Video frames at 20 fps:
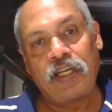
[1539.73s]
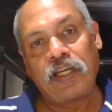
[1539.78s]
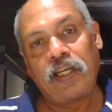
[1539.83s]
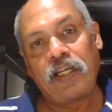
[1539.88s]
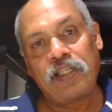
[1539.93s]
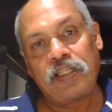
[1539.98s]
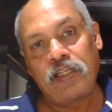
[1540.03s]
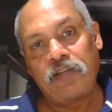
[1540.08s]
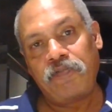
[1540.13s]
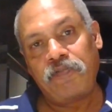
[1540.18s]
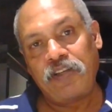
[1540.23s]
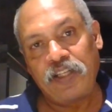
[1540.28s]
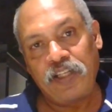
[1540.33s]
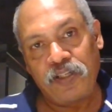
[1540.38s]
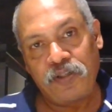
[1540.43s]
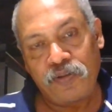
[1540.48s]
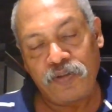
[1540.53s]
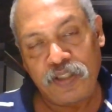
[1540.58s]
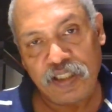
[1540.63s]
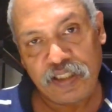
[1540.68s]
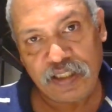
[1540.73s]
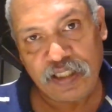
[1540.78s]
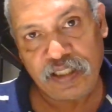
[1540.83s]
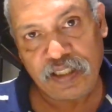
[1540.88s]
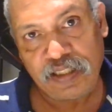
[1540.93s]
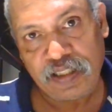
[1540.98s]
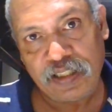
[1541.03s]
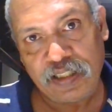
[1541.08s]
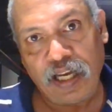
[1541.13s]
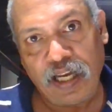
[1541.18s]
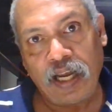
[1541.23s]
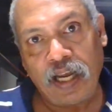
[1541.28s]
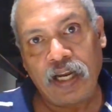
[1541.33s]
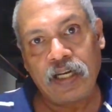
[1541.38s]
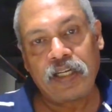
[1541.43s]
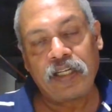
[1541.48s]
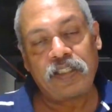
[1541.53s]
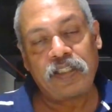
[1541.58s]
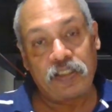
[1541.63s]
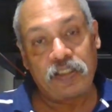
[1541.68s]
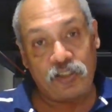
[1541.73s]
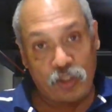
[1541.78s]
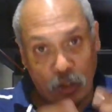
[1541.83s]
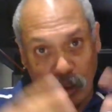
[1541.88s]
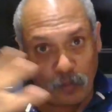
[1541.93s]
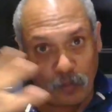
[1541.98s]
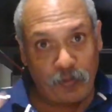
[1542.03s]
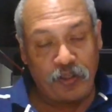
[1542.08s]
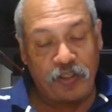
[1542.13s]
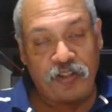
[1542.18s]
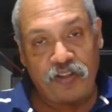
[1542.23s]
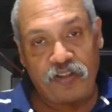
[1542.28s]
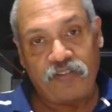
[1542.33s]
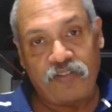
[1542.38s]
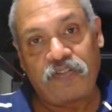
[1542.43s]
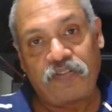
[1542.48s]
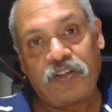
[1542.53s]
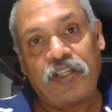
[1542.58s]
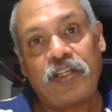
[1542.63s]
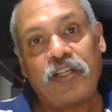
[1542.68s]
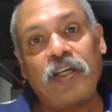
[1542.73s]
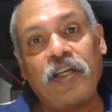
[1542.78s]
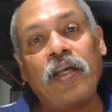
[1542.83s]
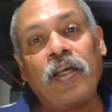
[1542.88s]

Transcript: and we need to discuss that and the geometry of it,